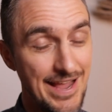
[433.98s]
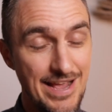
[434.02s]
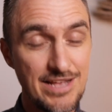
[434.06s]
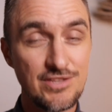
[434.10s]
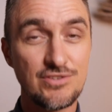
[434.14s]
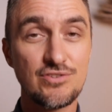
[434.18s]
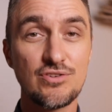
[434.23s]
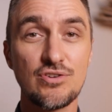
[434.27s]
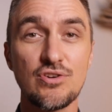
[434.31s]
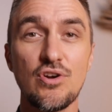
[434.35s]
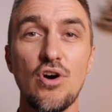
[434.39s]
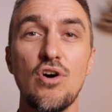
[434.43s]

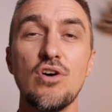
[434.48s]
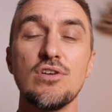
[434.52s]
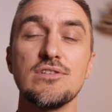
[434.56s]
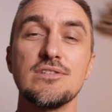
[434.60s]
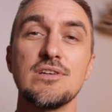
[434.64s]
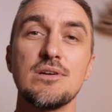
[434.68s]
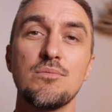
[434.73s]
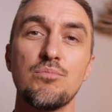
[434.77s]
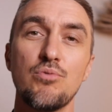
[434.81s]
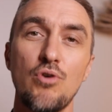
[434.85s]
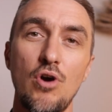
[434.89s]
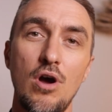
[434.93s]

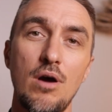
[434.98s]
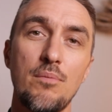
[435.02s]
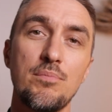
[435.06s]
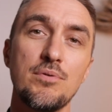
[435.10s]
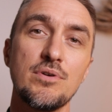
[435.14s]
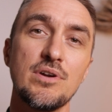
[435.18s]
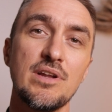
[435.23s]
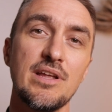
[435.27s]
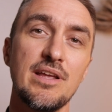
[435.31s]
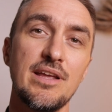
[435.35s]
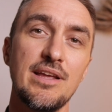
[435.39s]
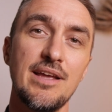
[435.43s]
cancer-causing
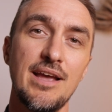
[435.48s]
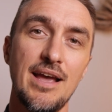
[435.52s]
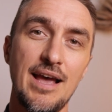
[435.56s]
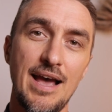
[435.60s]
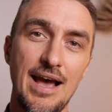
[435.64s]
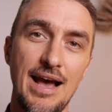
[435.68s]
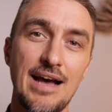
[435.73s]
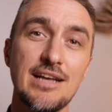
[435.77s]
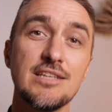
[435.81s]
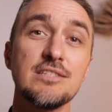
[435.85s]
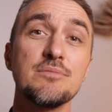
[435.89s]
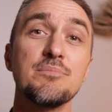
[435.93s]
property
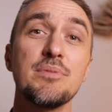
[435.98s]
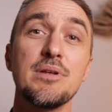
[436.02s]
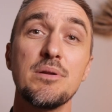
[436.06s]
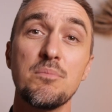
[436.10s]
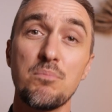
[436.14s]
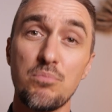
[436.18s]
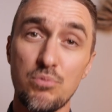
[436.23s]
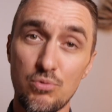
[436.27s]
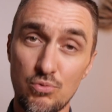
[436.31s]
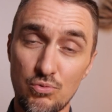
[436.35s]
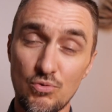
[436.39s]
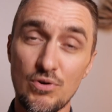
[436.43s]
has
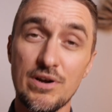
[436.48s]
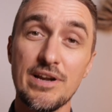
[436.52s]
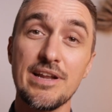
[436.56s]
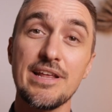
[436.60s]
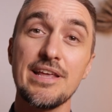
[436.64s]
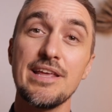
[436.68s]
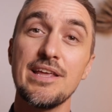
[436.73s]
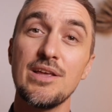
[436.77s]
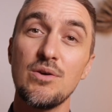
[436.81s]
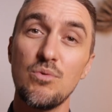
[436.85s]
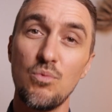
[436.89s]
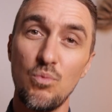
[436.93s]
been
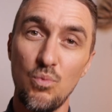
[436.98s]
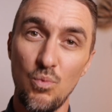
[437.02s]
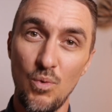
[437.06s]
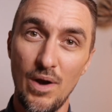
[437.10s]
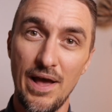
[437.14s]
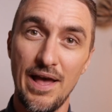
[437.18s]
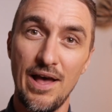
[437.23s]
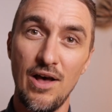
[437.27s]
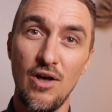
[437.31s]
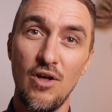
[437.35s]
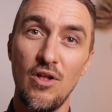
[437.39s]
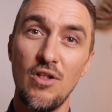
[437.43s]
pretty
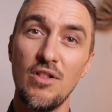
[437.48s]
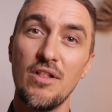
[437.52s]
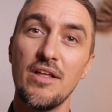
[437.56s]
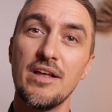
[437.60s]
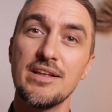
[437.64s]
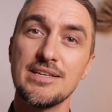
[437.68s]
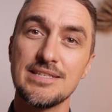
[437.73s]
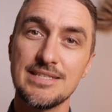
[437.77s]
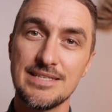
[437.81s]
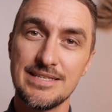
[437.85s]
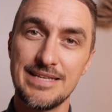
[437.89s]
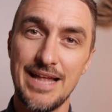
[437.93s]

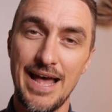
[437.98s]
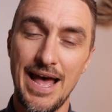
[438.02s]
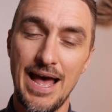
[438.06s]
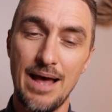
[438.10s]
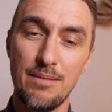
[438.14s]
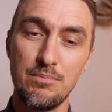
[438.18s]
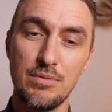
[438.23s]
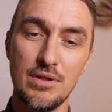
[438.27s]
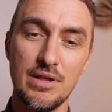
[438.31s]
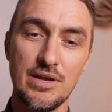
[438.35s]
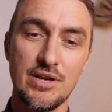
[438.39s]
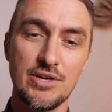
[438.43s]
well
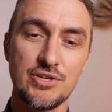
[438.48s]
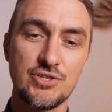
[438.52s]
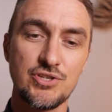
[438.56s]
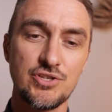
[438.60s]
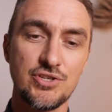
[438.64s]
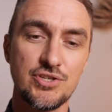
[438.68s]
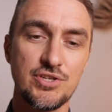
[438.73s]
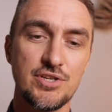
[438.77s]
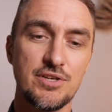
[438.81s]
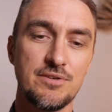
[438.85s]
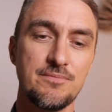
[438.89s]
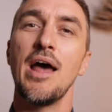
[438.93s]

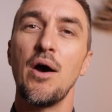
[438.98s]
established.